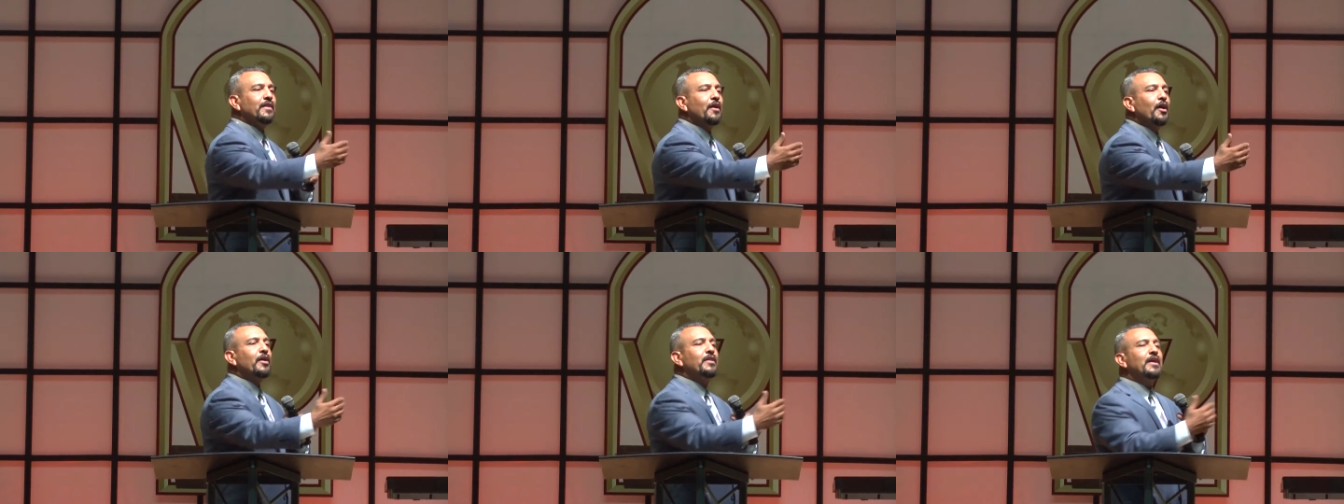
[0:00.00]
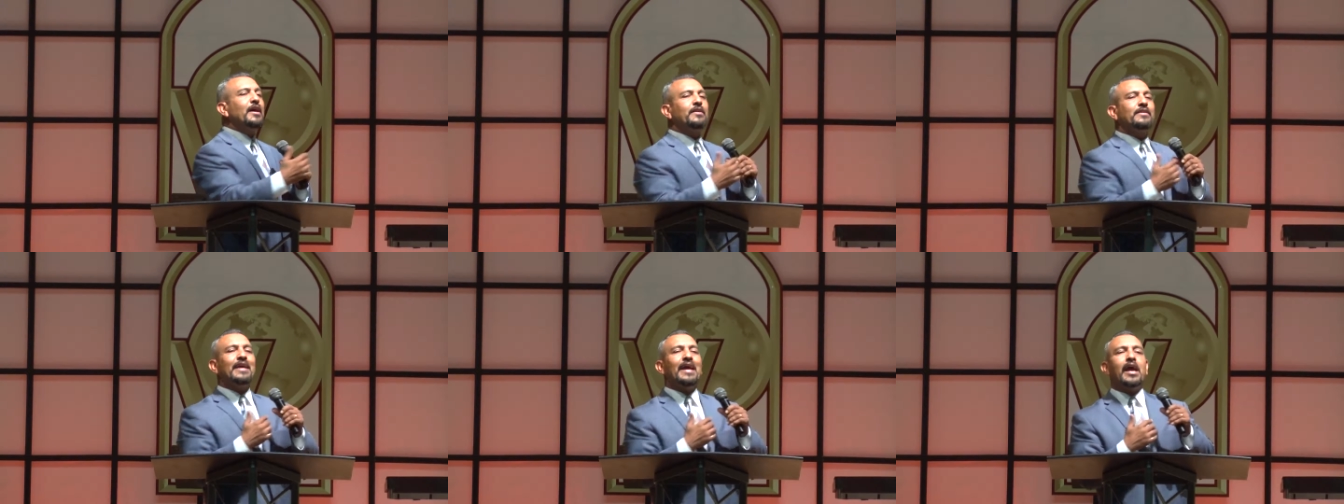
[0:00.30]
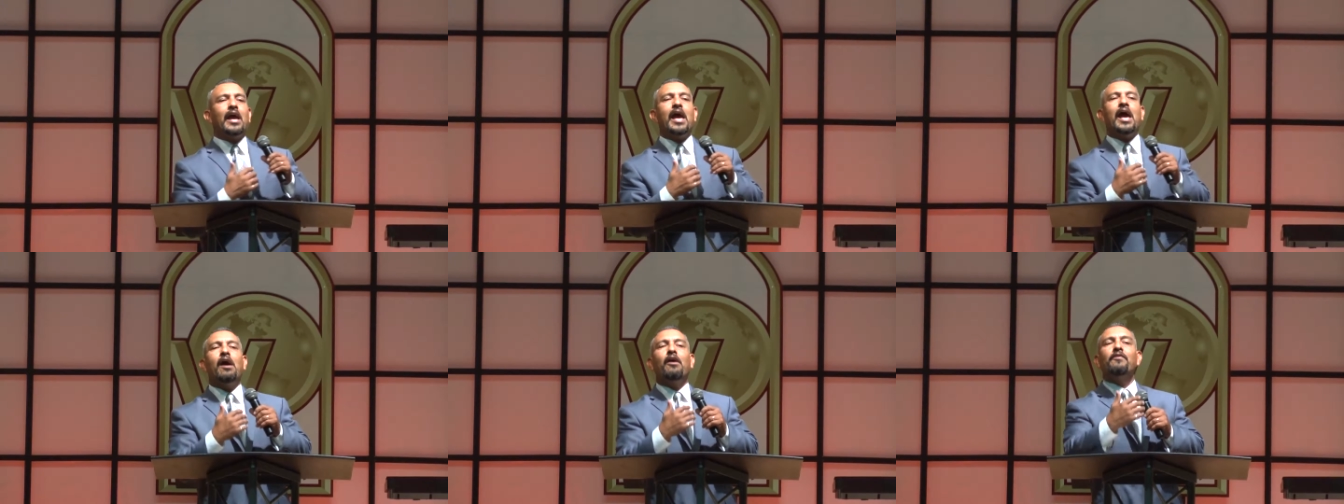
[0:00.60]
the, the
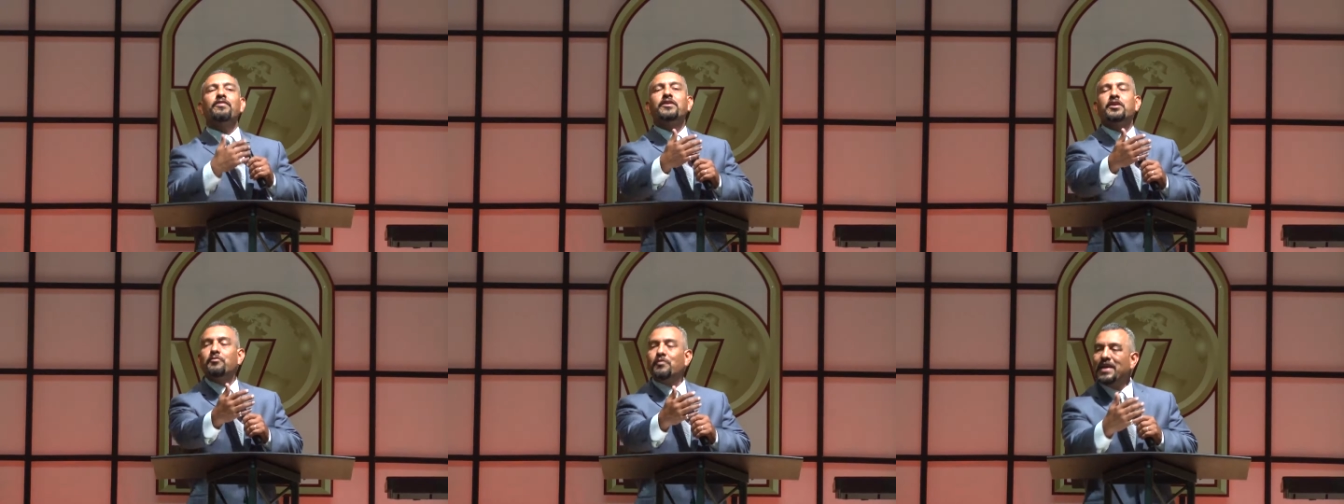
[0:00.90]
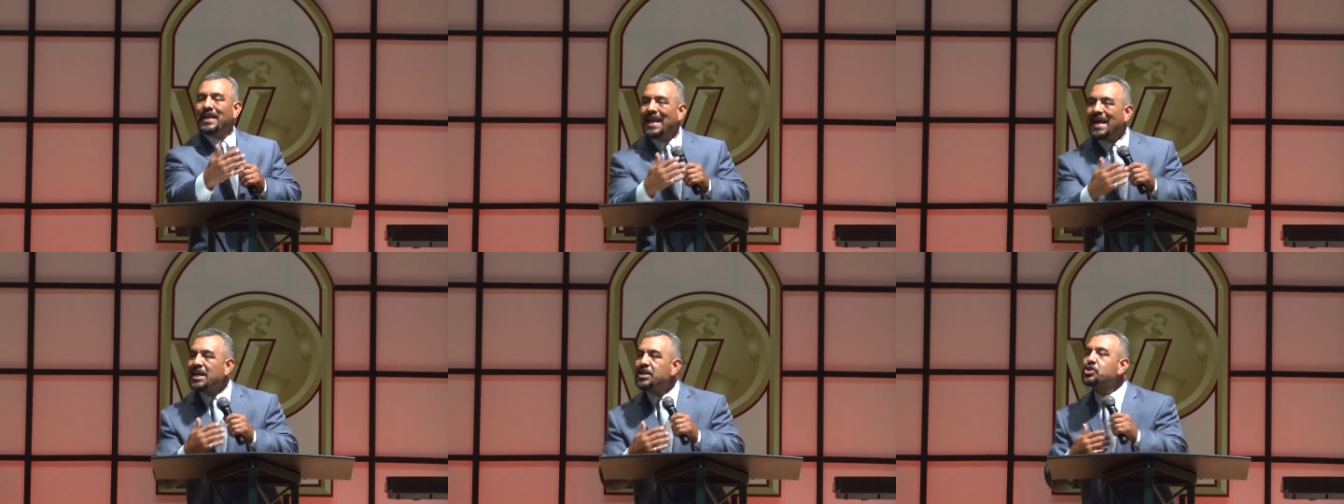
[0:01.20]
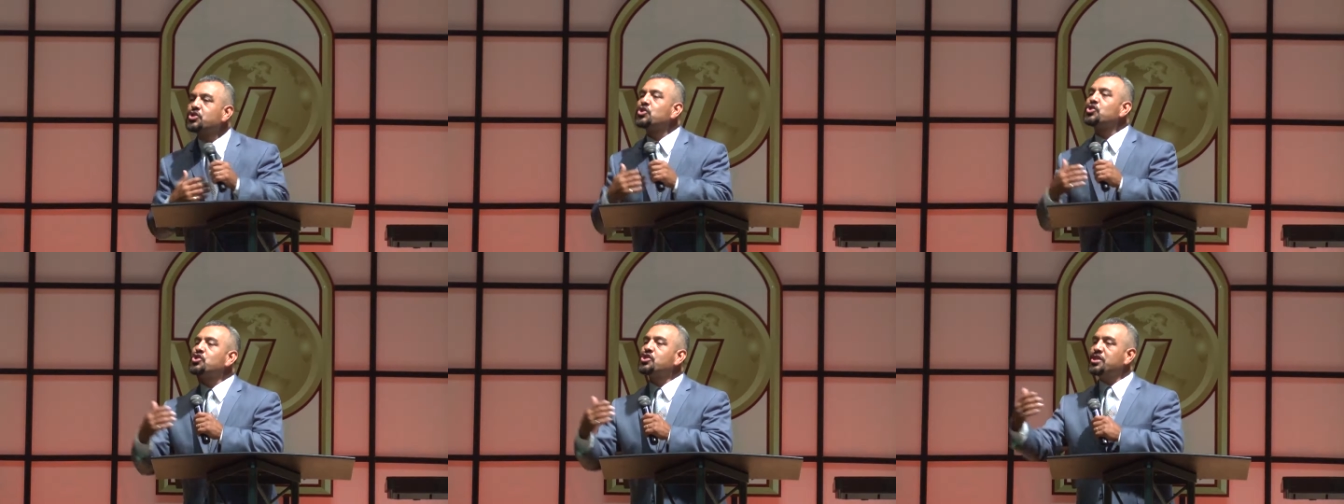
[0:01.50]
healthy
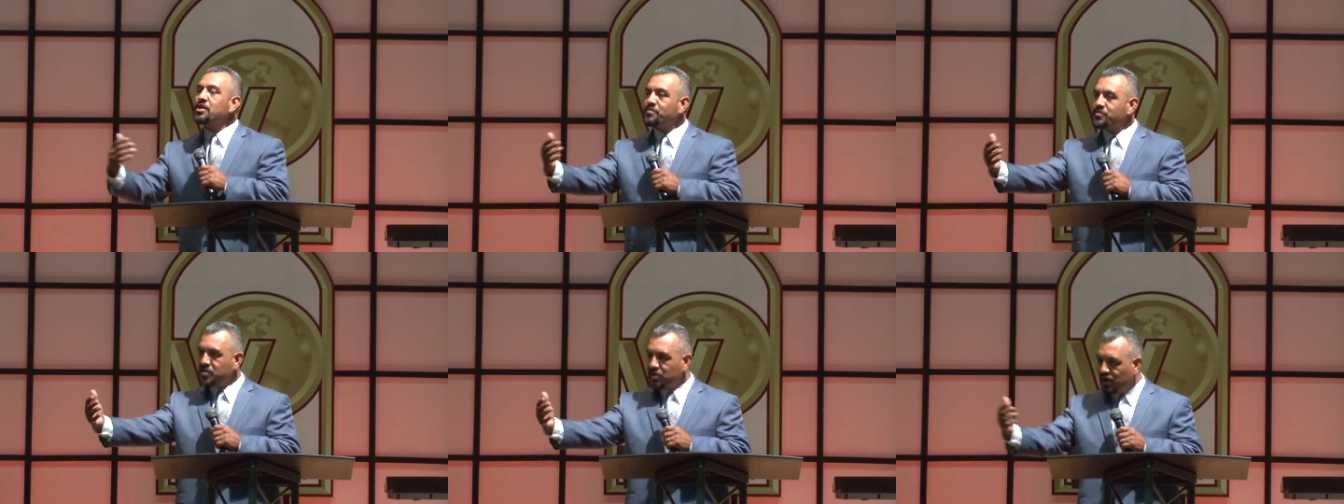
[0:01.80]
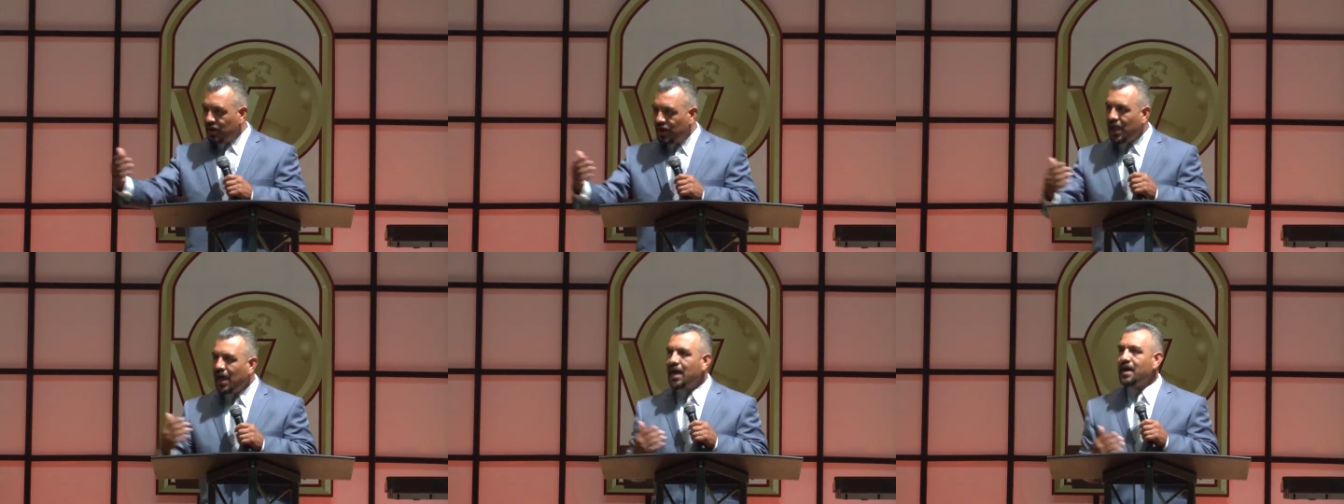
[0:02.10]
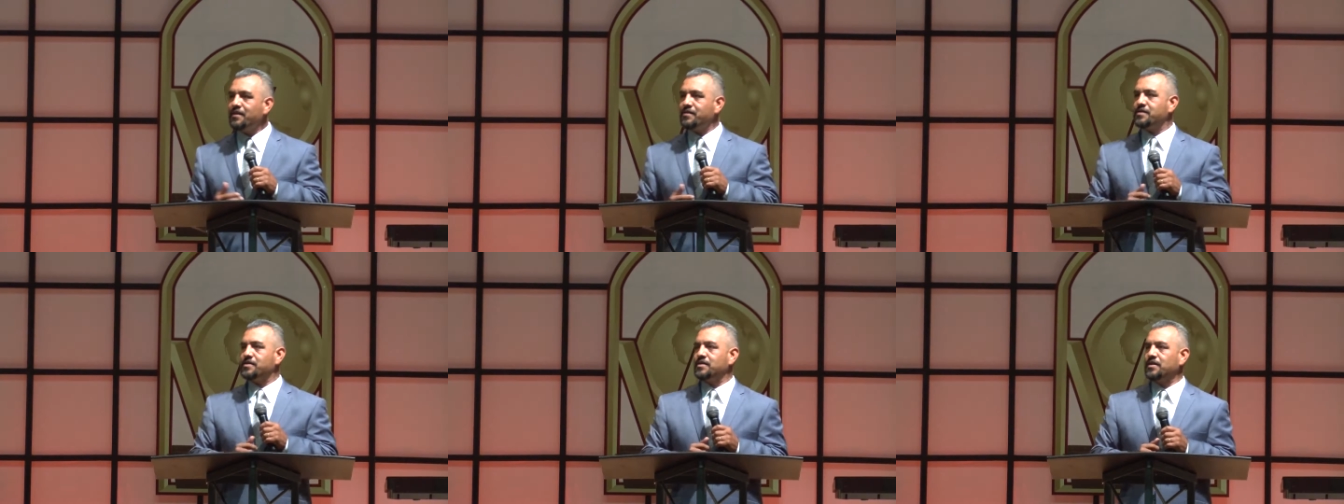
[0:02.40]
relationships in our
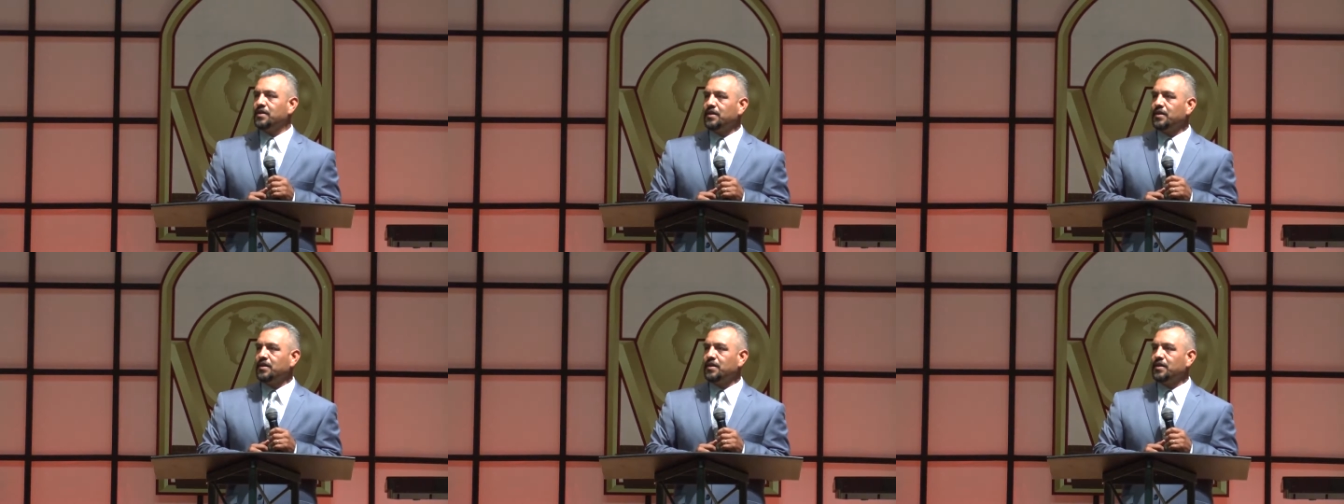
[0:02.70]
lives.